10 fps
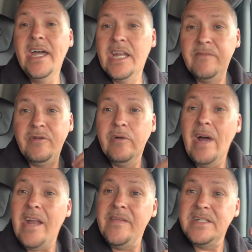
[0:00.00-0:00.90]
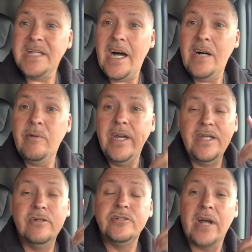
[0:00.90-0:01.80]
And if you're out on this highway
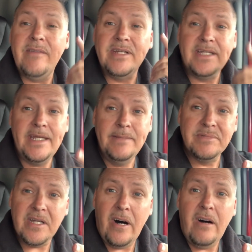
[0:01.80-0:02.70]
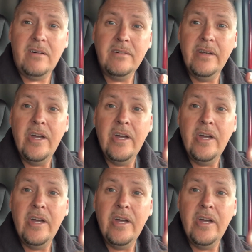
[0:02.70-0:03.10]
and you're driving teams at all,